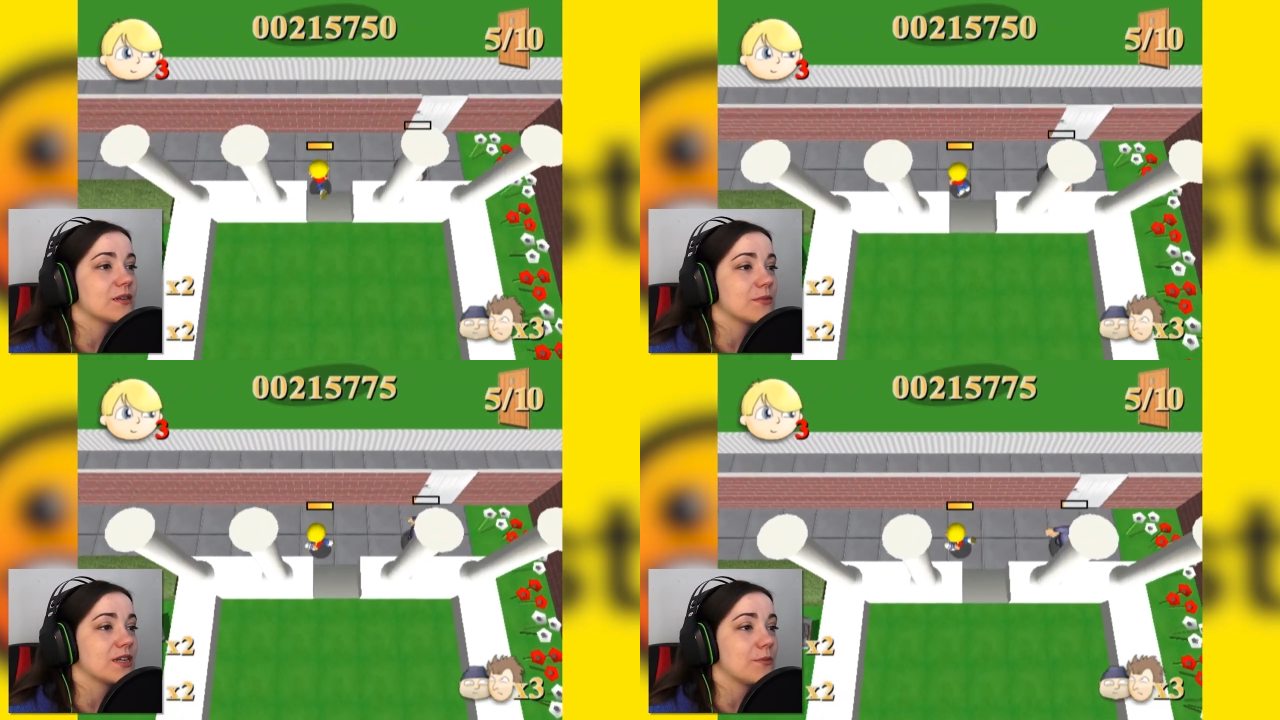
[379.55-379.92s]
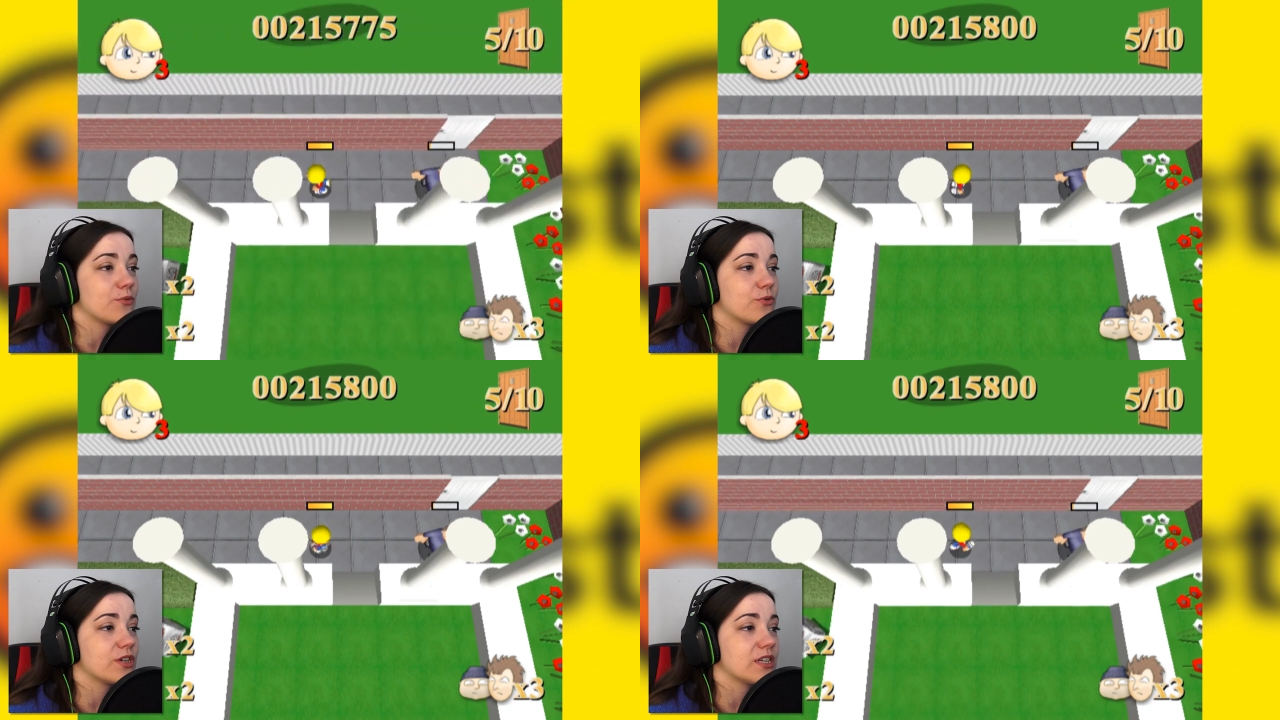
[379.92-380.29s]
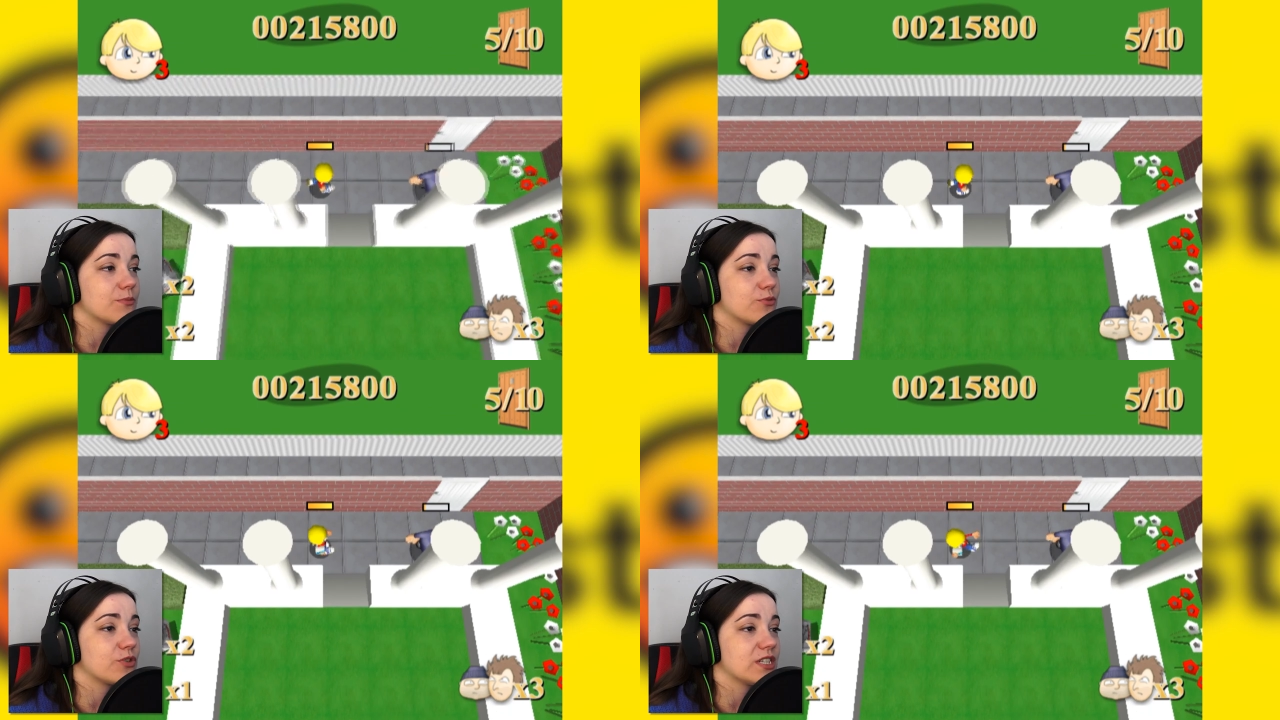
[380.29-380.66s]
I mean, I'm
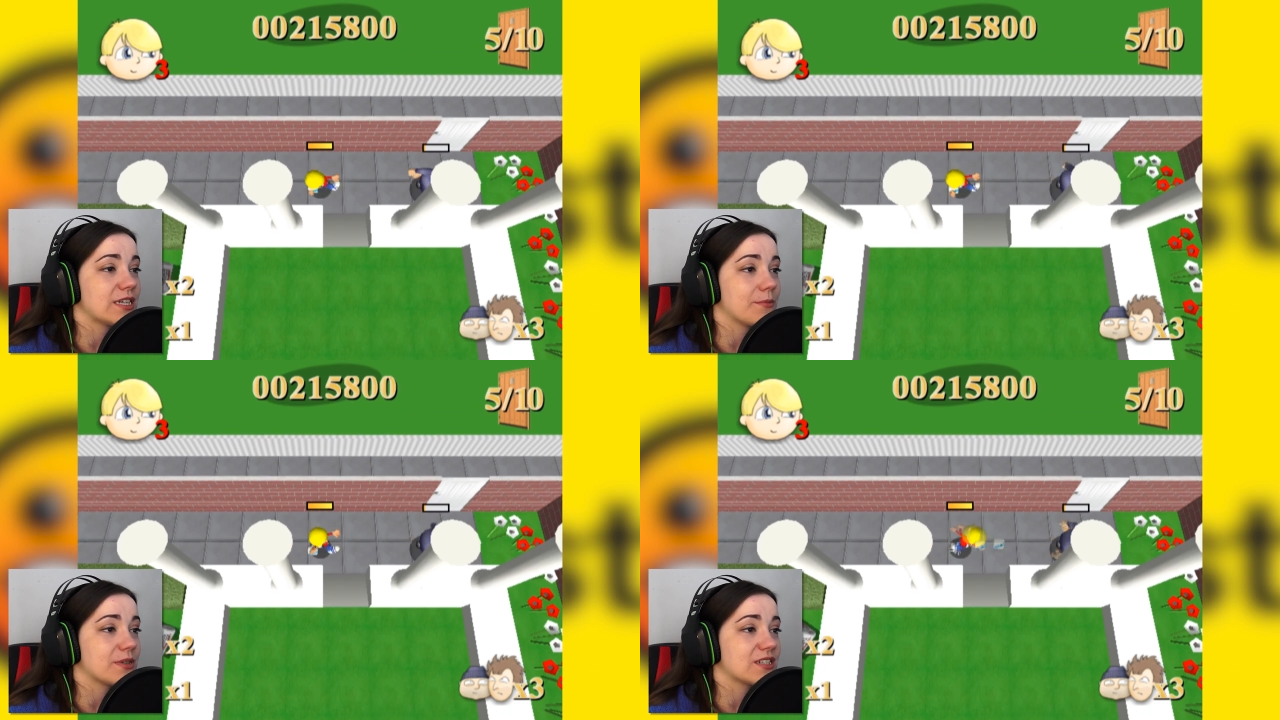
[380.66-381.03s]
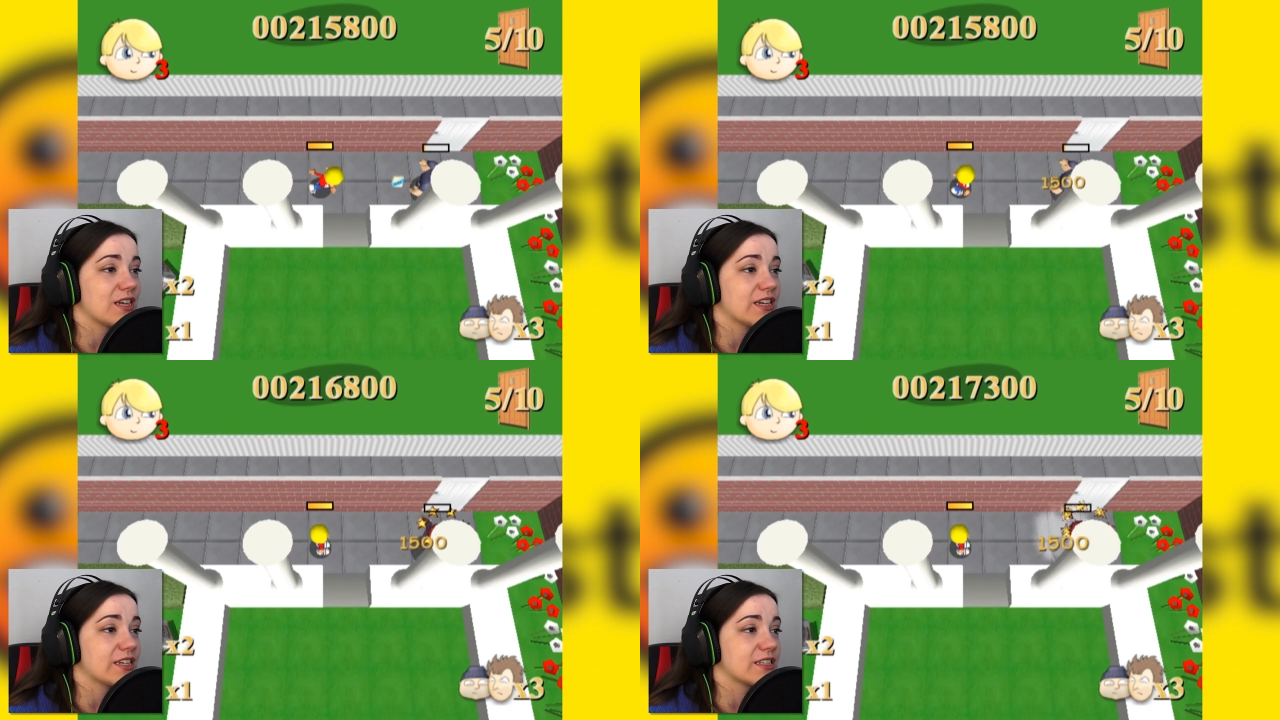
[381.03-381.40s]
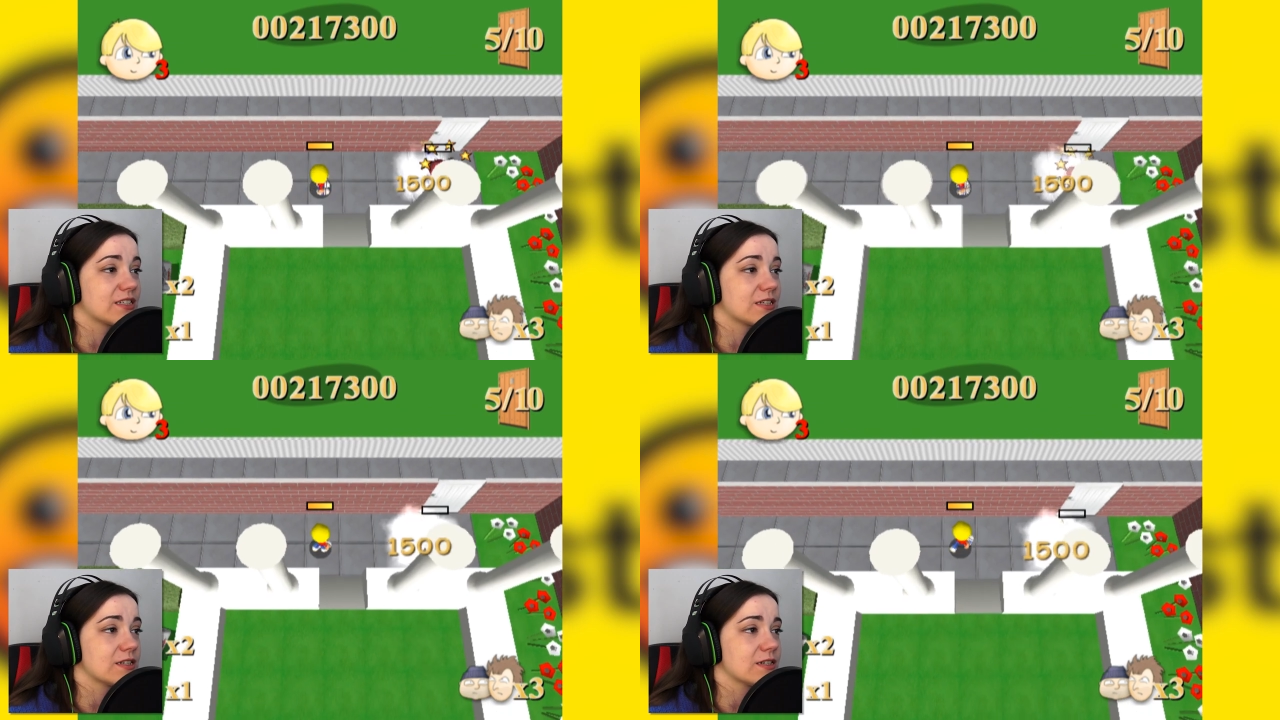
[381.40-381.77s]
pretty, pretty damn
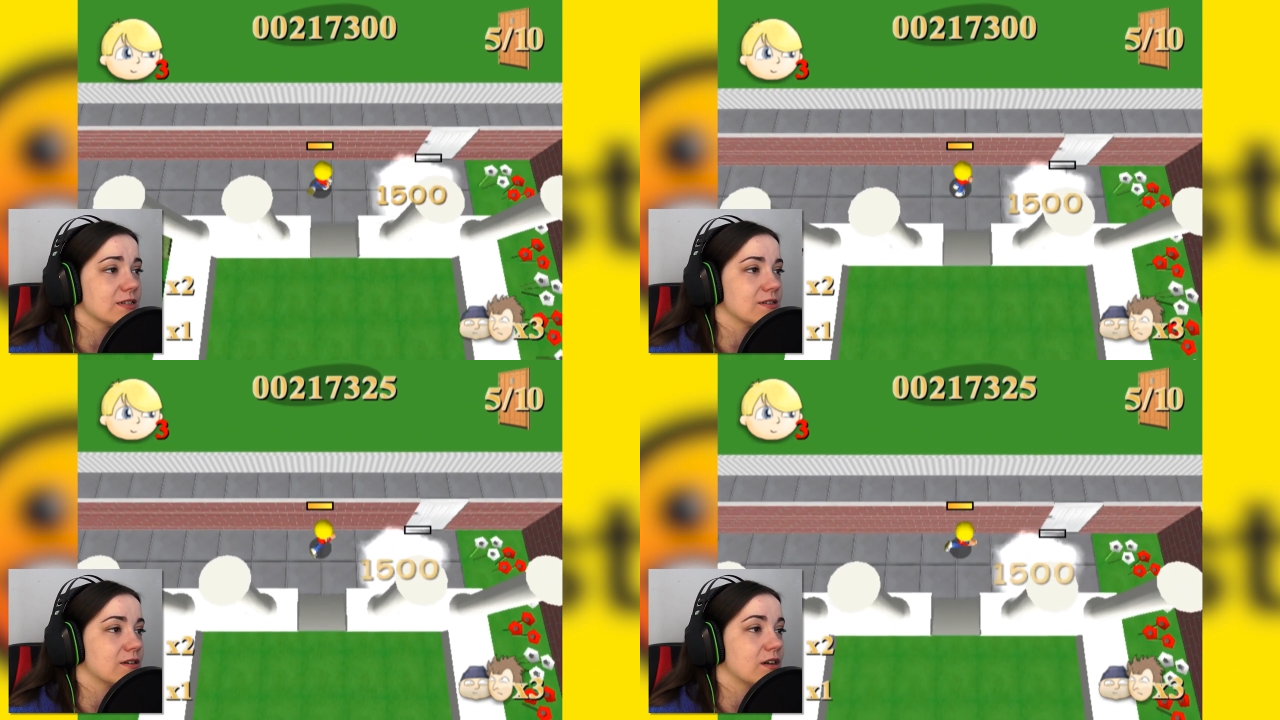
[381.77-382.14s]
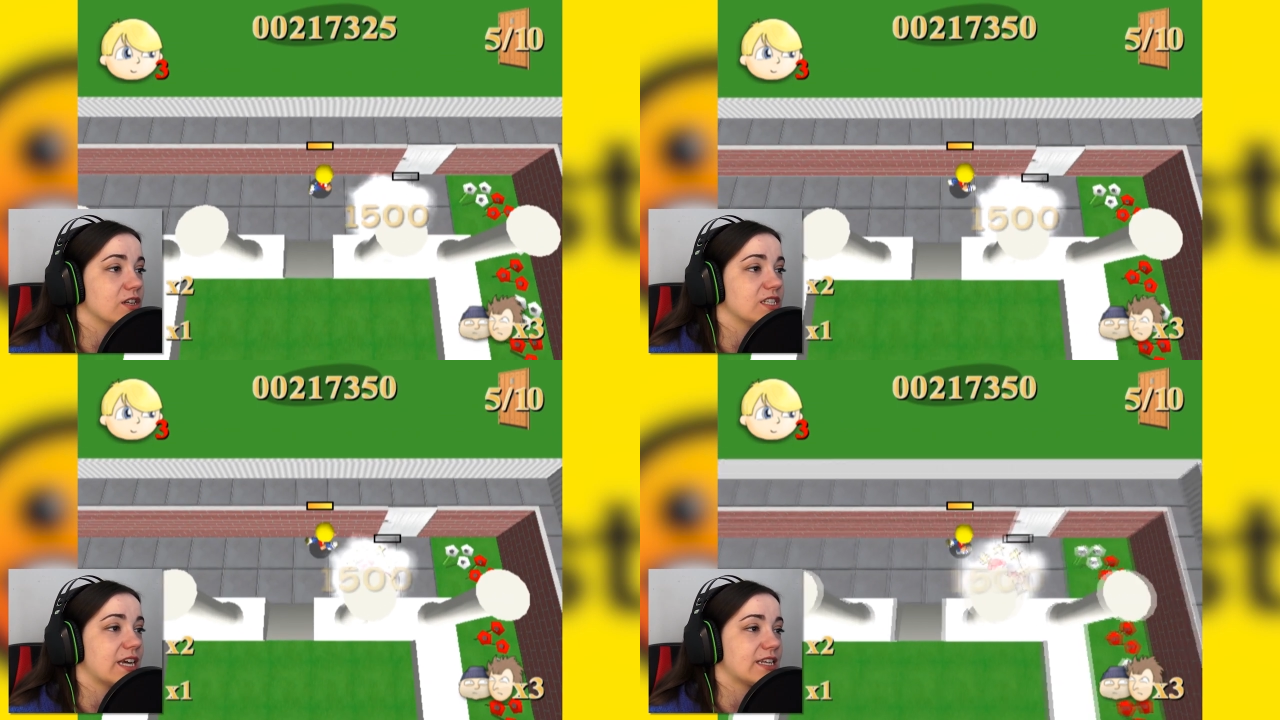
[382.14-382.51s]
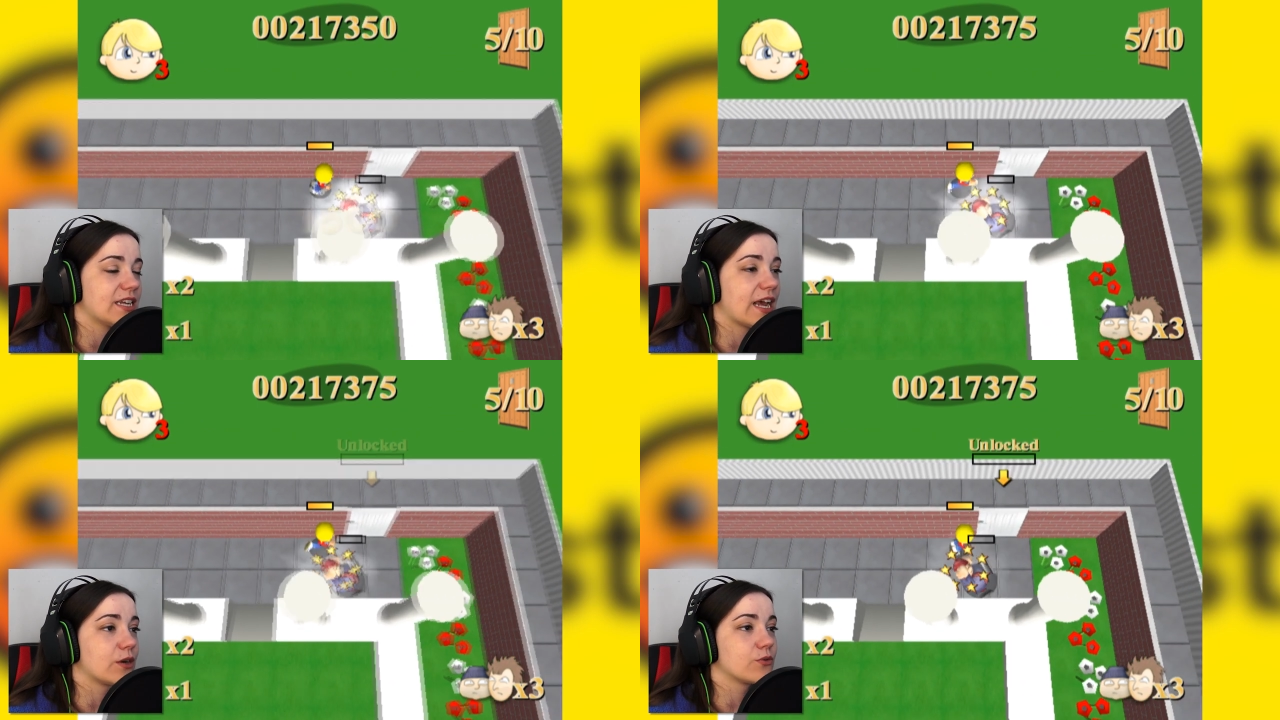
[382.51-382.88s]
excited. Are you dead
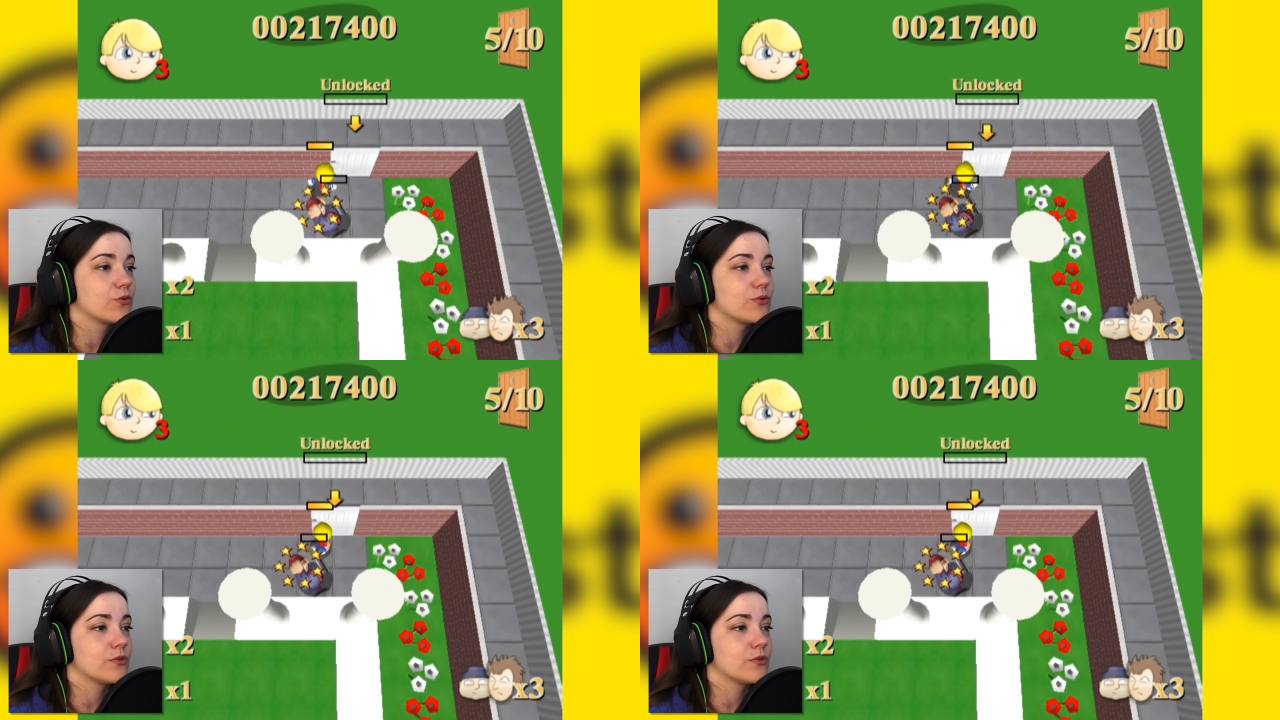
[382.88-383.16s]
now?